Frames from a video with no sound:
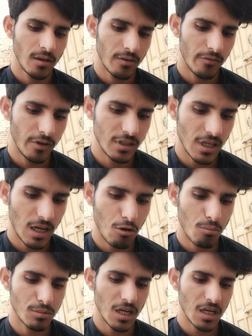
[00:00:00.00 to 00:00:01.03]
which an
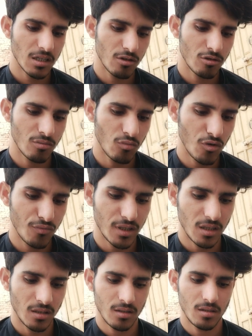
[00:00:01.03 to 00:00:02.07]
object is
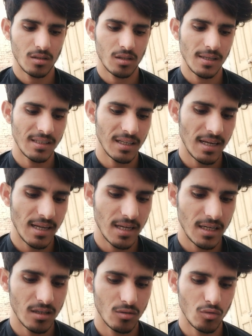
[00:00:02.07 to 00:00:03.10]
moving. This
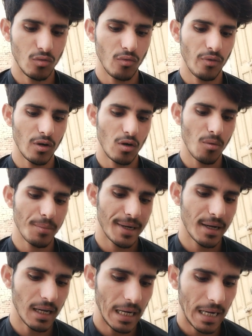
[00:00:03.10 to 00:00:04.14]
leads to
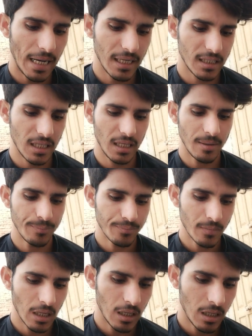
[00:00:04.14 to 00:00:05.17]
phenomena like the
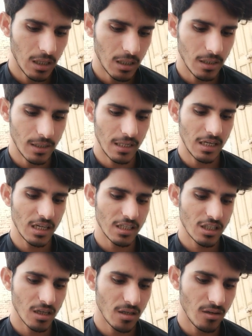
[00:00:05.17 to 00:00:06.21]

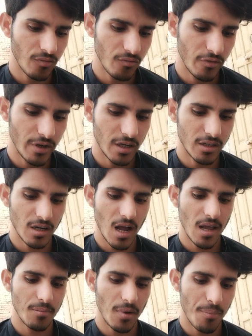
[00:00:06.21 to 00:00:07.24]
dilation, where
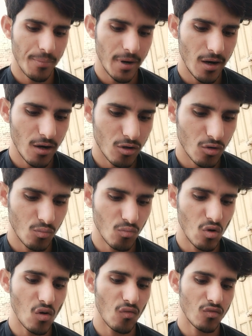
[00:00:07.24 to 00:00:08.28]
time appears to
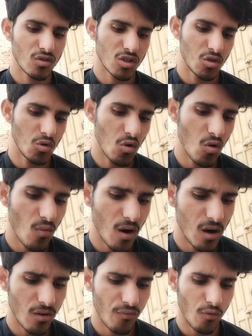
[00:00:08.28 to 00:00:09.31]
move
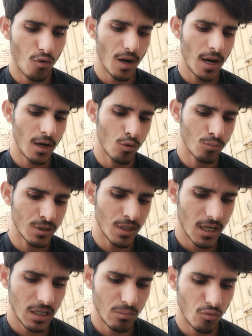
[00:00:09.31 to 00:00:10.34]
slower for an
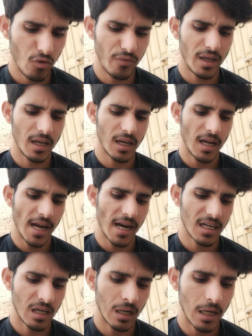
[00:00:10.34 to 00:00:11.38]
object moving
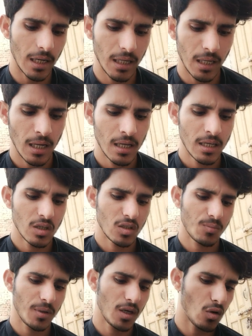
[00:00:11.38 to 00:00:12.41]
at high
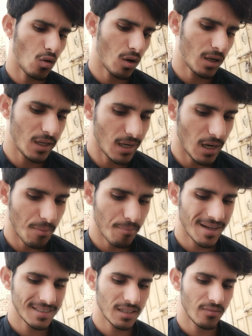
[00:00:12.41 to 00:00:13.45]
speed or near a
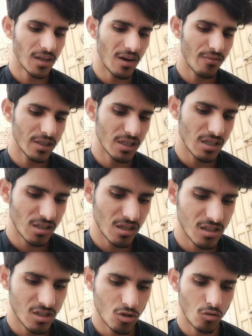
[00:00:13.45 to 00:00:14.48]
massive
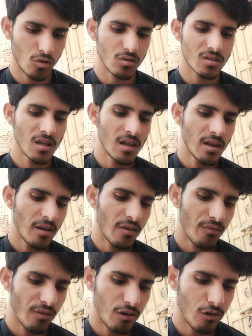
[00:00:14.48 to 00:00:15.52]
gravitational source.
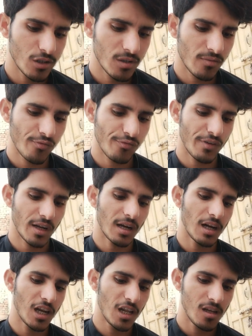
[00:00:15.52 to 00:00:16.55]

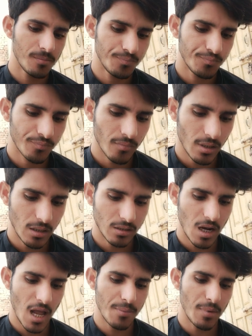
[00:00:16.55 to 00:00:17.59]
Philosophically,
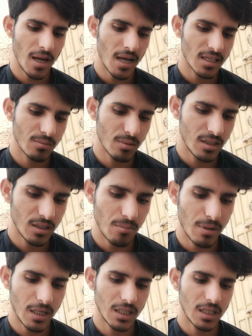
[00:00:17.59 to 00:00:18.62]
time has been
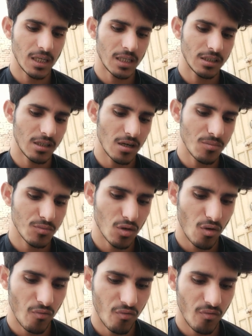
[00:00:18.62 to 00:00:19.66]
debated in terms
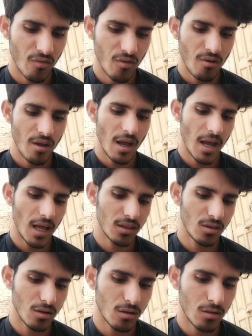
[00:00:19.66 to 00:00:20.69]
of
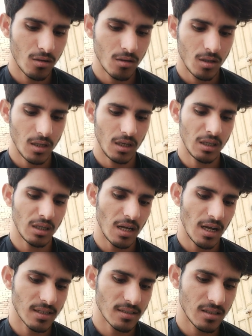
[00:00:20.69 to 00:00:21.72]
whether it
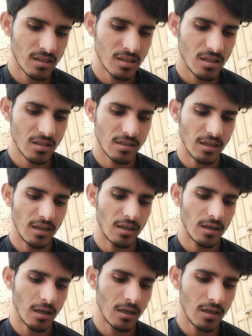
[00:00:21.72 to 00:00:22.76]
exists
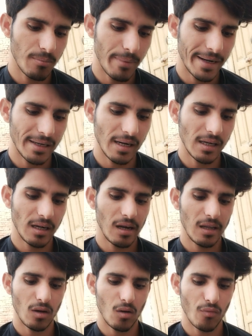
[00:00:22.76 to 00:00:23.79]

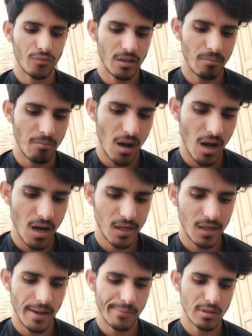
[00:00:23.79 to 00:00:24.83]
independently of the
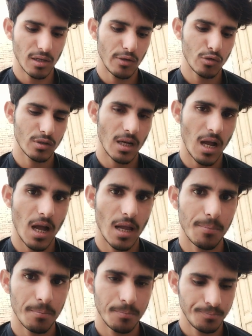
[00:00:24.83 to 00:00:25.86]
mind. Absolute time